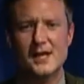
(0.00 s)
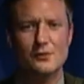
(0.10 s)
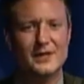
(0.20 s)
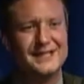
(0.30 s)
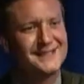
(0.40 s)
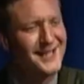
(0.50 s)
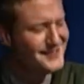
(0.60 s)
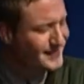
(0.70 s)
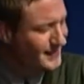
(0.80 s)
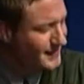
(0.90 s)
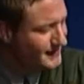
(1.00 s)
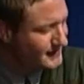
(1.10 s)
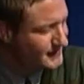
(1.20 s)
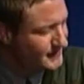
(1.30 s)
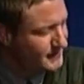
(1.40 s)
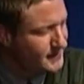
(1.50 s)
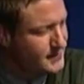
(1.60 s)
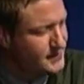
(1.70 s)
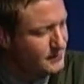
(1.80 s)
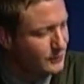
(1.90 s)
When he says this,
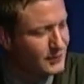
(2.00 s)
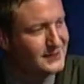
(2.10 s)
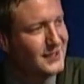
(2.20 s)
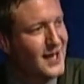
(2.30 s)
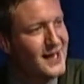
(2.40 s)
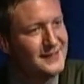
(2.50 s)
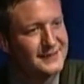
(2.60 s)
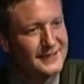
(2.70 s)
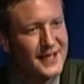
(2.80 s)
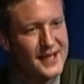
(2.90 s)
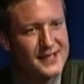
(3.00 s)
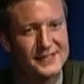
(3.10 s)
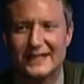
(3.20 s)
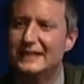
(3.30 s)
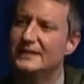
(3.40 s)
Lawrence Keitt says,